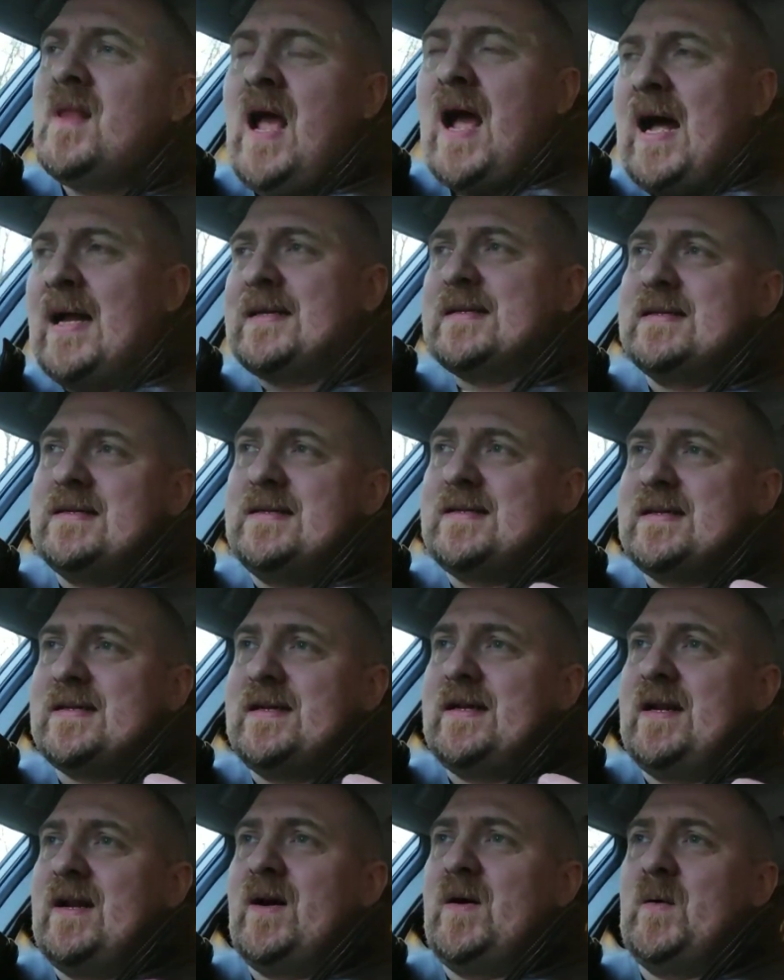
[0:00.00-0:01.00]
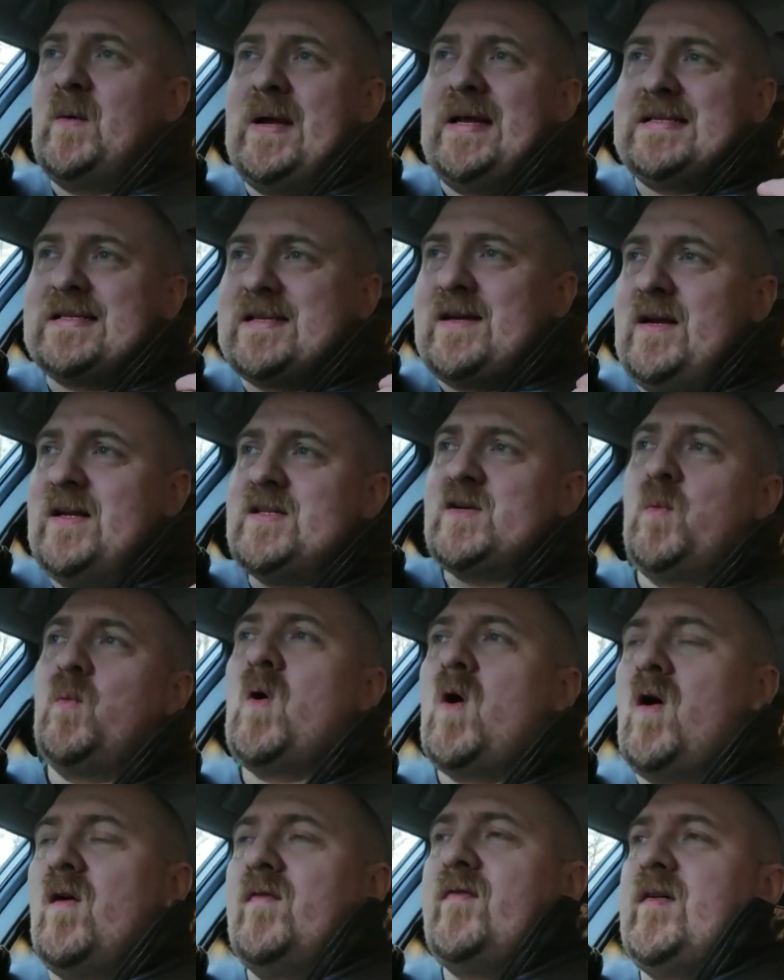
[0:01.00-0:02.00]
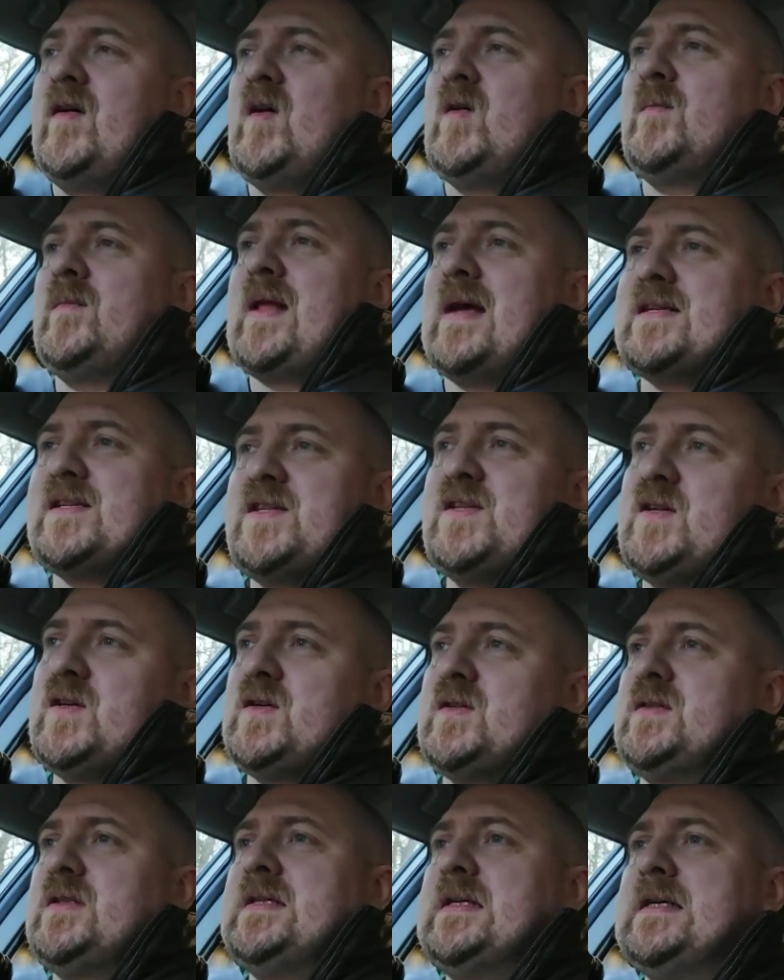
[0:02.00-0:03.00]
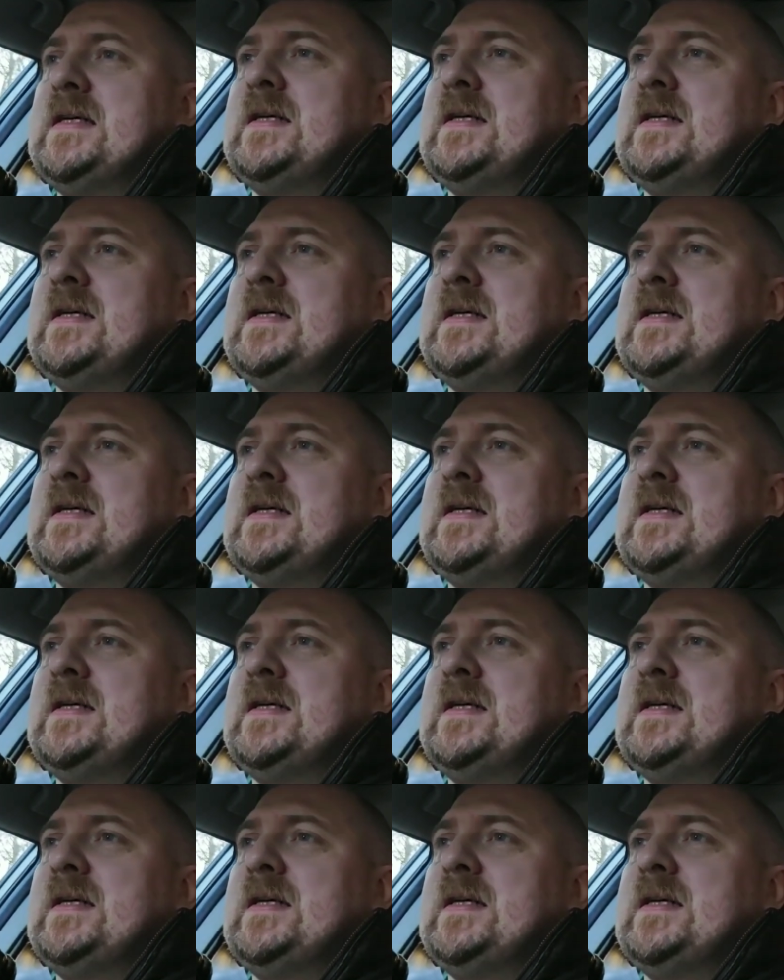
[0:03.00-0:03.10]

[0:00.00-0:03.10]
and it's a war film that's done